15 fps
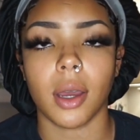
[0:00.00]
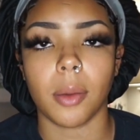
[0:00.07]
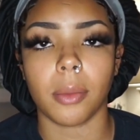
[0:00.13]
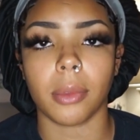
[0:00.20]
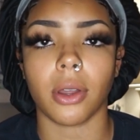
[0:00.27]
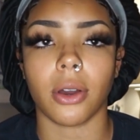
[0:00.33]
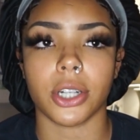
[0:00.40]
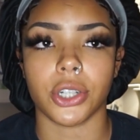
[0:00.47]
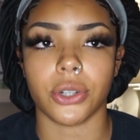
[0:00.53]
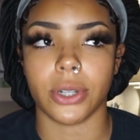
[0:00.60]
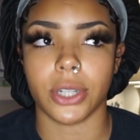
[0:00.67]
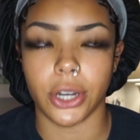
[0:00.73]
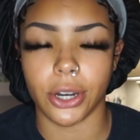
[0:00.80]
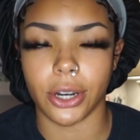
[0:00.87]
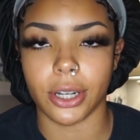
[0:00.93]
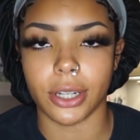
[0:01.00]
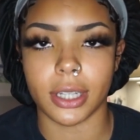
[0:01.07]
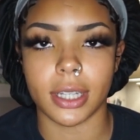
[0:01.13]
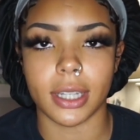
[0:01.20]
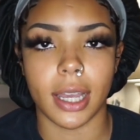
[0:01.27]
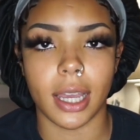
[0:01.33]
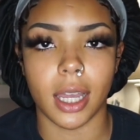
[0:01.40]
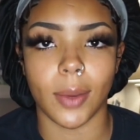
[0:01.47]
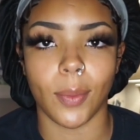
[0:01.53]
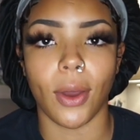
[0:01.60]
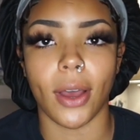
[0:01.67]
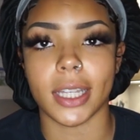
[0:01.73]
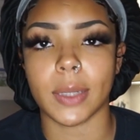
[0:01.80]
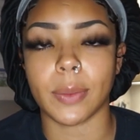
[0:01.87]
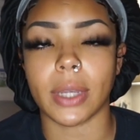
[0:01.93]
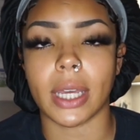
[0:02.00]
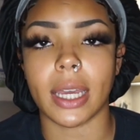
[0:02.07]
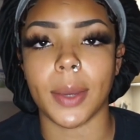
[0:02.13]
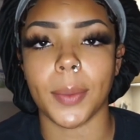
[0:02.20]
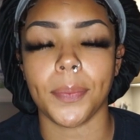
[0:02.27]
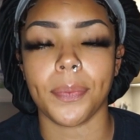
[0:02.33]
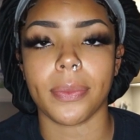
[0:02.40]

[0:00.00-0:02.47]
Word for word: larger returns and possibly